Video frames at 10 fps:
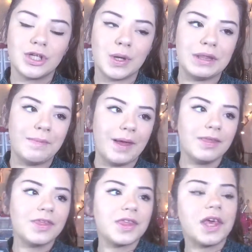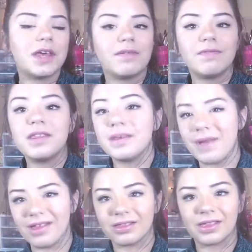during the month of the
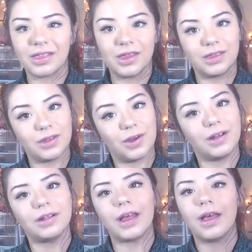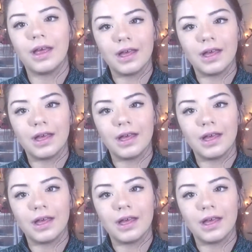month. During the